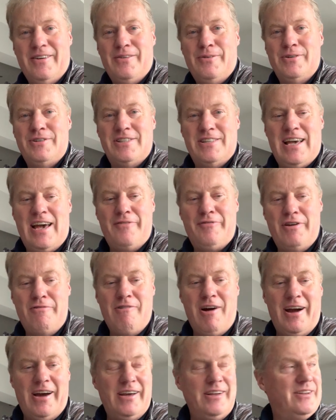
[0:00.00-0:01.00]
which is heavy
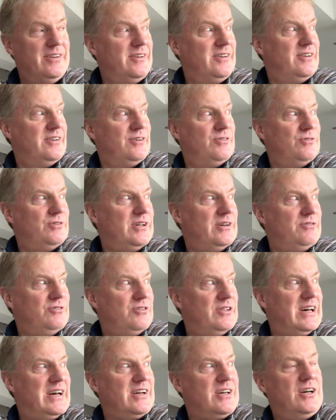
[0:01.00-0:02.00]
rain, although
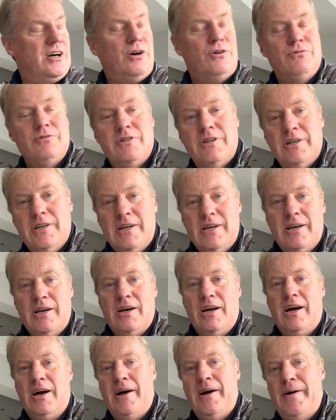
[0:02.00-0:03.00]
not that cold,
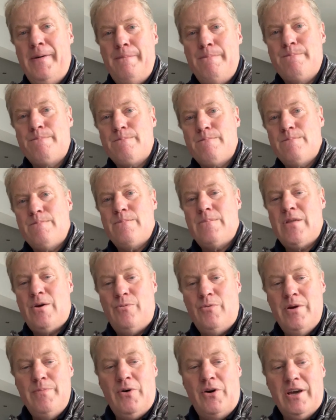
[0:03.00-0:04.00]

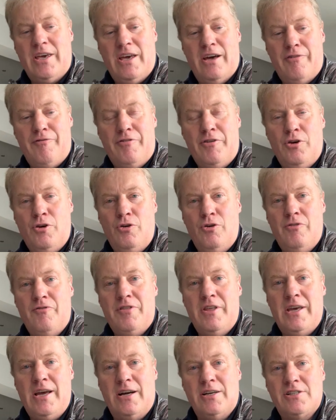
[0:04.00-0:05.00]
we might get a few
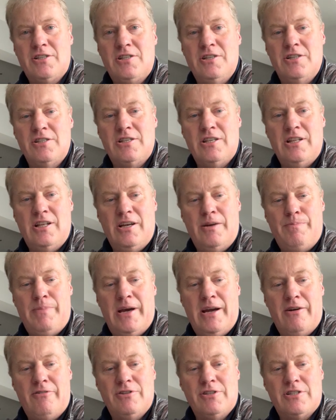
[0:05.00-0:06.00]
of the youngsters and their
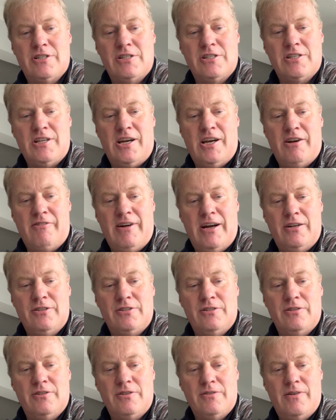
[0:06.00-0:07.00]
parents to stay
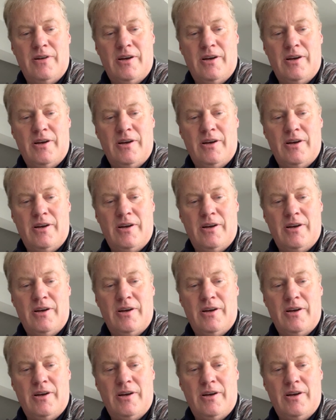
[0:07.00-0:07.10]
around